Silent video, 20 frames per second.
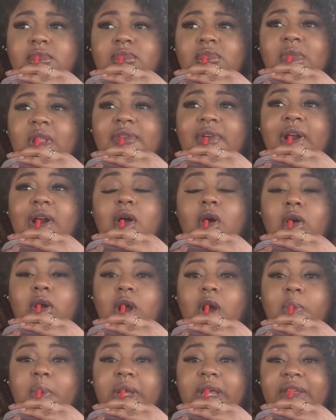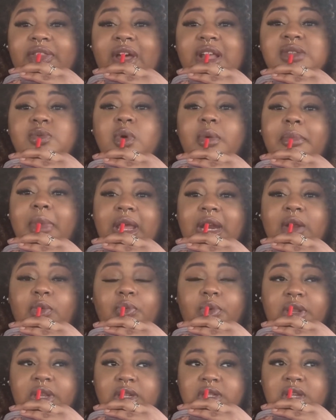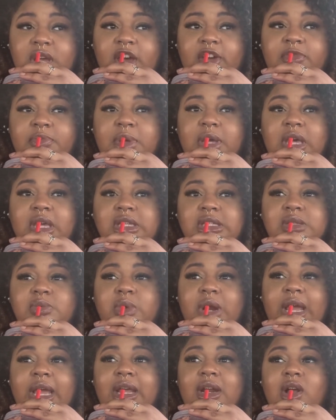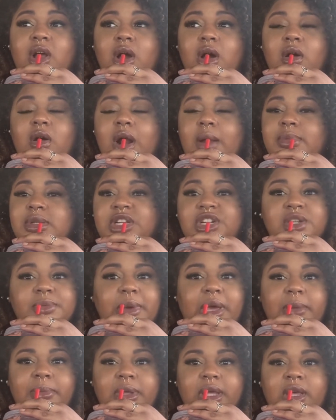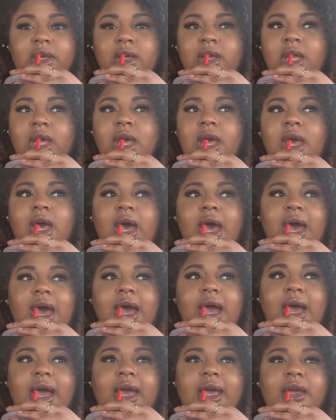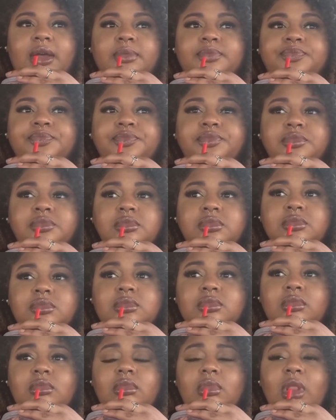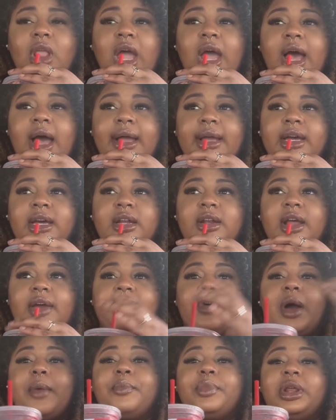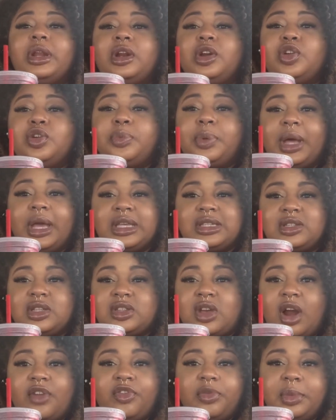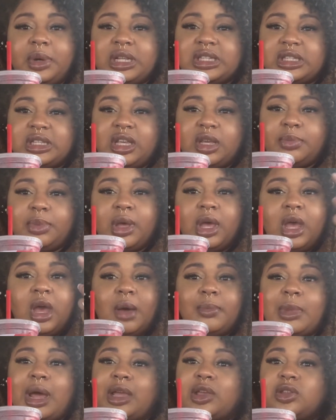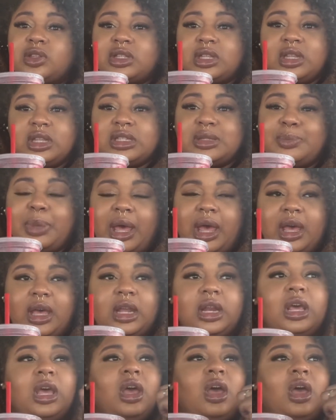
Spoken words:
I've had a cold all week, and that's what made it really tough, because when I get a cold, I'm such a baby. I couldn't have, I'm in a new place, so it's hard for me to sleep. I'm not used to this bed,